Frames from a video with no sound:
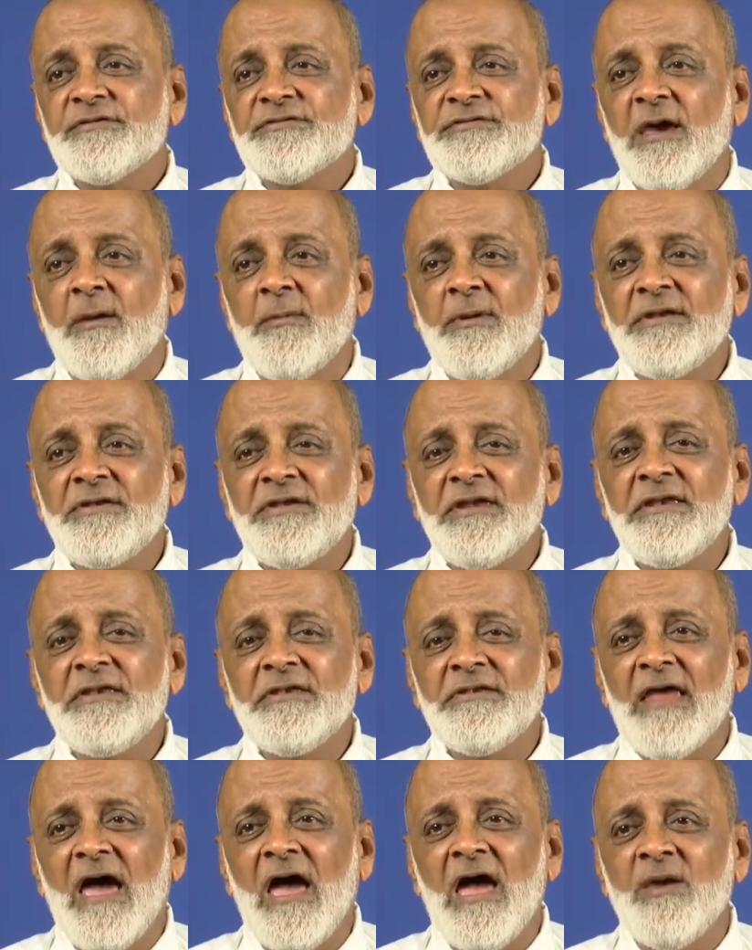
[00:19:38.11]

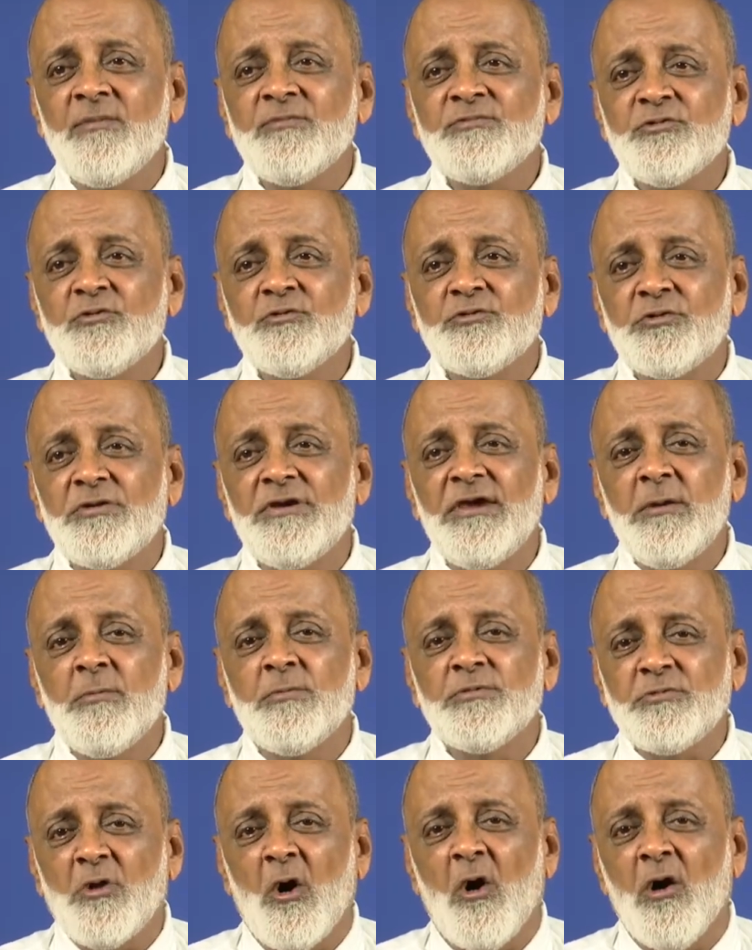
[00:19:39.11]
17 times you
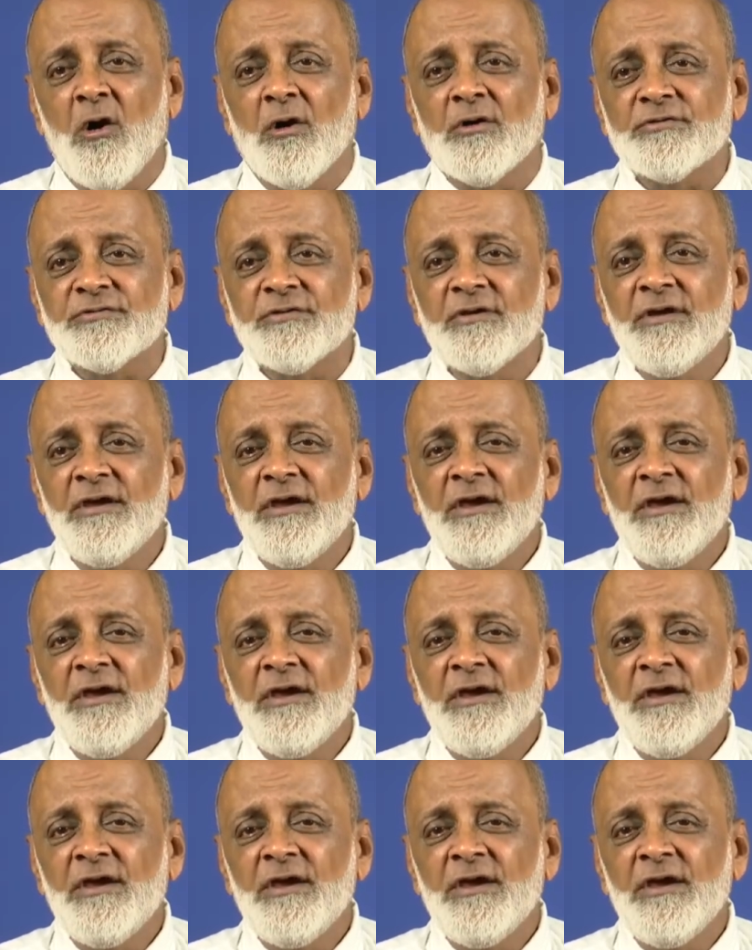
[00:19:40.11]
give talks.